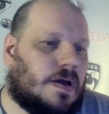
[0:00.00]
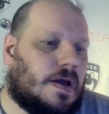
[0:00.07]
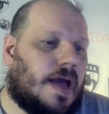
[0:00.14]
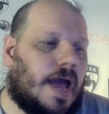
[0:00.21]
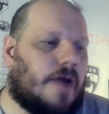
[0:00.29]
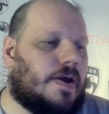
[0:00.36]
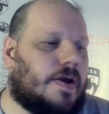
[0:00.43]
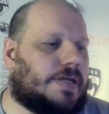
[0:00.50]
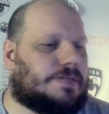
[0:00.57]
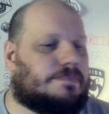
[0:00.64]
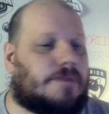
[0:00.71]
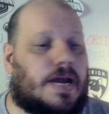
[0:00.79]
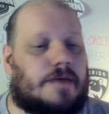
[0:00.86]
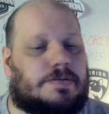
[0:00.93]
Anyways,
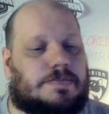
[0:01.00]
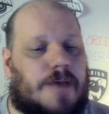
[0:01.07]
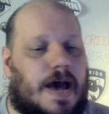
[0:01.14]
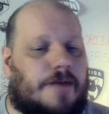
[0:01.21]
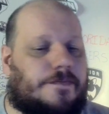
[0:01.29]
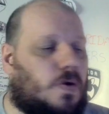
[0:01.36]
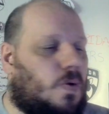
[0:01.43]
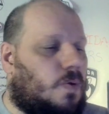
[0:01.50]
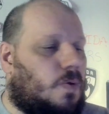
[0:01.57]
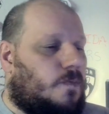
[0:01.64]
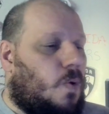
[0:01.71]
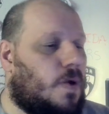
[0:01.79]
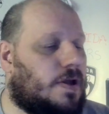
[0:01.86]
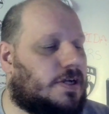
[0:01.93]
my name is Matt for
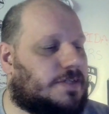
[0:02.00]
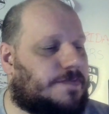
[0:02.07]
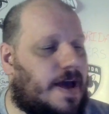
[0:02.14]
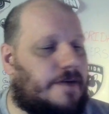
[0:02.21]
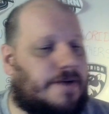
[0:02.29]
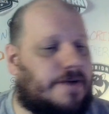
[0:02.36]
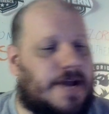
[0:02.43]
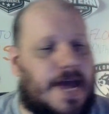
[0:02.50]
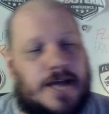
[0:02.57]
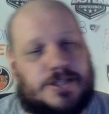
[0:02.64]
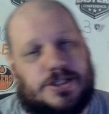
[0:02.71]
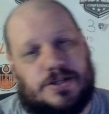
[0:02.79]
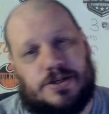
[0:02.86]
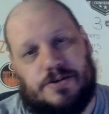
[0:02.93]
Oilers Fan
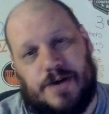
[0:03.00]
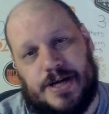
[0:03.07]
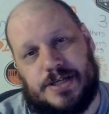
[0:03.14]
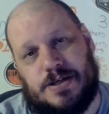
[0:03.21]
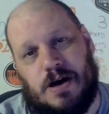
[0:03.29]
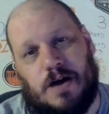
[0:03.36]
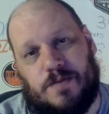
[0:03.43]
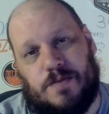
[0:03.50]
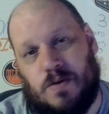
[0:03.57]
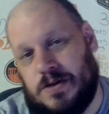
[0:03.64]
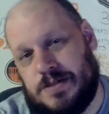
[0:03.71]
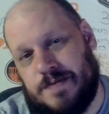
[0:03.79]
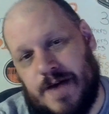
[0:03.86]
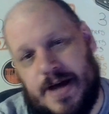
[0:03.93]
Reaction. Great talk for
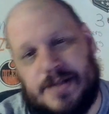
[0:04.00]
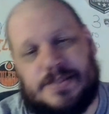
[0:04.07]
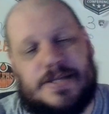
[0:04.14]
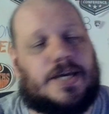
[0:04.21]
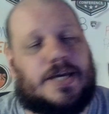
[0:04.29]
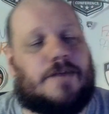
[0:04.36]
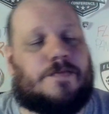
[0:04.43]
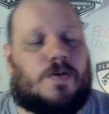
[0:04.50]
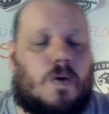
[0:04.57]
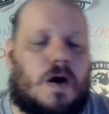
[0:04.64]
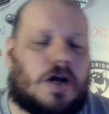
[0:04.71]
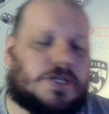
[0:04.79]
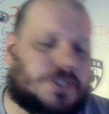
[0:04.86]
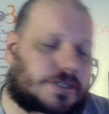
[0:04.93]
Oilers fans. Thank you for
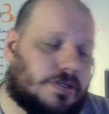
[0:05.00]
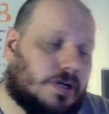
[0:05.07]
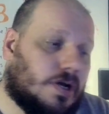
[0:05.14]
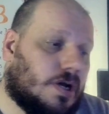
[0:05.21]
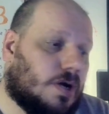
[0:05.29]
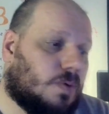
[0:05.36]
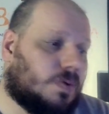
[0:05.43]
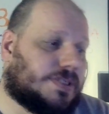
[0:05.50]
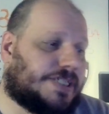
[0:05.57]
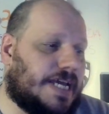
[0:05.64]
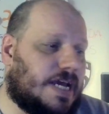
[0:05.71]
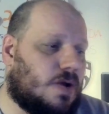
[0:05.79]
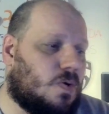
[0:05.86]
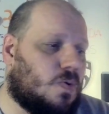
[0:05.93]
watching. We'll
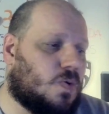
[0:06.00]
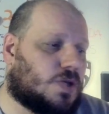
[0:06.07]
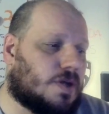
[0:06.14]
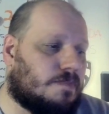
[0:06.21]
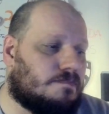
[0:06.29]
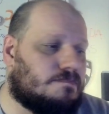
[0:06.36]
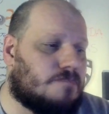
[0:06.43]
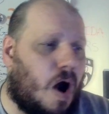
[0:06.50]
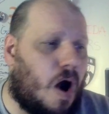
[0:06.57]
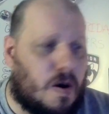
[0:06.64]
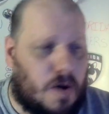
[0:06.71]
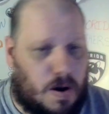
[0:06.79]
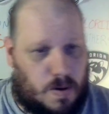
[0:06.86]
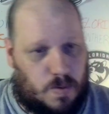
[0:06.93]
see you
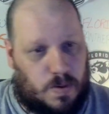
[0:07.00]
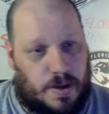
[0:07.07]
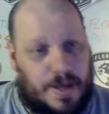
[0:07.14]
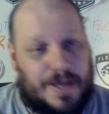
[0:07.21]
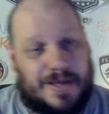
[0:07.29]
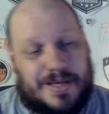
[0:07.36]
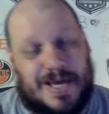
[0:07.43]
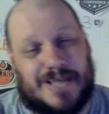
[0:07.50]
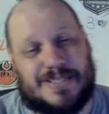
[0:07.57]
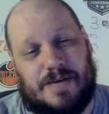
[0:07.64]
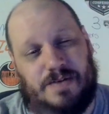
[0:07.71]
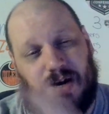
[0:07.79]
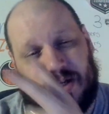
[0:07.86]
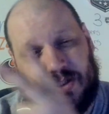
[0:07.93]
tomorrow. Yes, I've
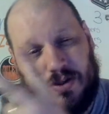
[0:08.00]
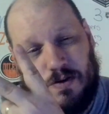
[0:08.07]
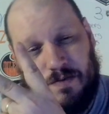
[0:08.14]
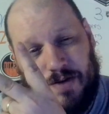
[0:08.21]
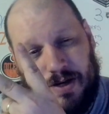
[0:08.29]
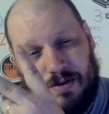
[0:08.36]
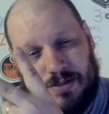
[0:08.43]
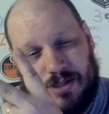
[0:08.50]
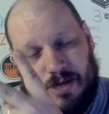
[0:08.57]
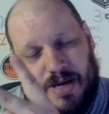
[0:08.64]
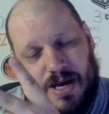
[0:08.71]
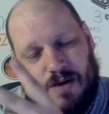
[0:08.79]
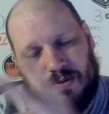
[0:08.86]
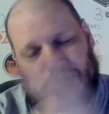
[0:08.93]
got two videos coming
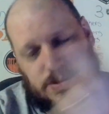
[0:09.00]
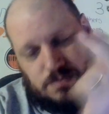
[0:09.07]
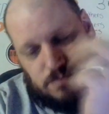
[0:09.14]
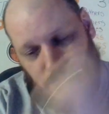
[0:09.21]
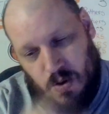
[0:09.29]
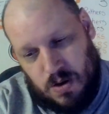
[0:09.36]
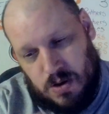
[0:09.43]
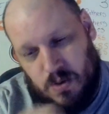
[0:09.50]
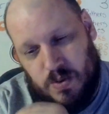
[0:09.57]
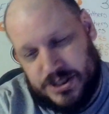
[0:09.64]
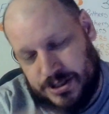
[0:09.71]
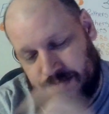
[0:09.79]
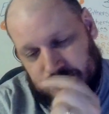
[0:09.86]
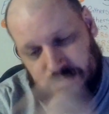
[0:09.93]
out tomorrow, which
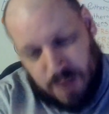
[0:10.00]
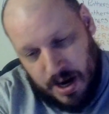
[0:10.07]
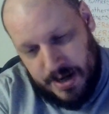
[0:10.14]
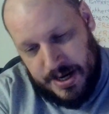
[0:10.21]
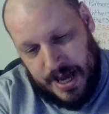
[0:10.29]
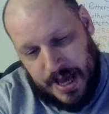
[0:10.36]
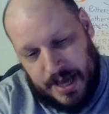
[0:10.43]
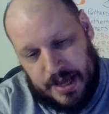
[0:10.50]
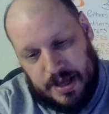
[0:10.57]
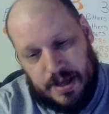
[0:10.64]
is Monday.